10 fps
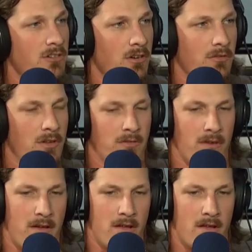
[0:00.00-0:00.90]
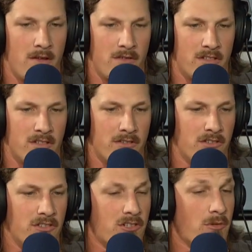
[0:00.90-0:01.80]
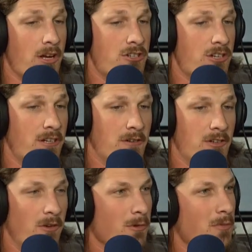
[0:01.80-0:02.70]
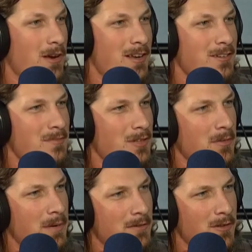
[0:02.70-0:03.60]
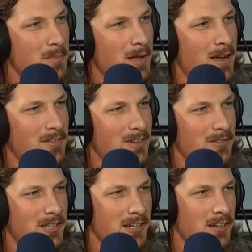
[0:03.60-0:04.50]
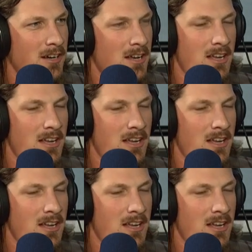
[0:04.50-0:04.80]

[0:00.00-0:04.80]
If it's a different situation and we're winning, competing for the playoffs every year,